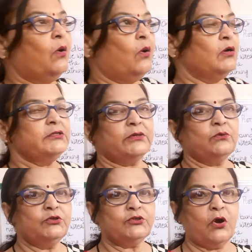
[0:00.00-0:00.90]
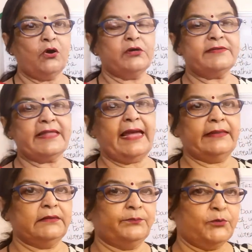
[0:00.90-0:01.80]
all the good thoughts
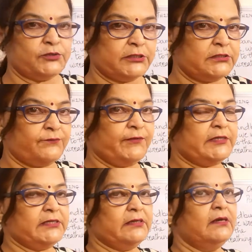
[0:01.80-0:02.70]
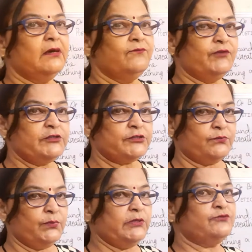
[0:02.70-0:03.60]
and the positivity
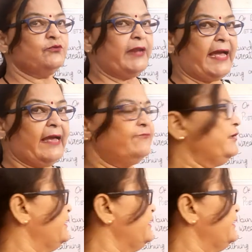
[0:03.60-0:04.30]
which we should have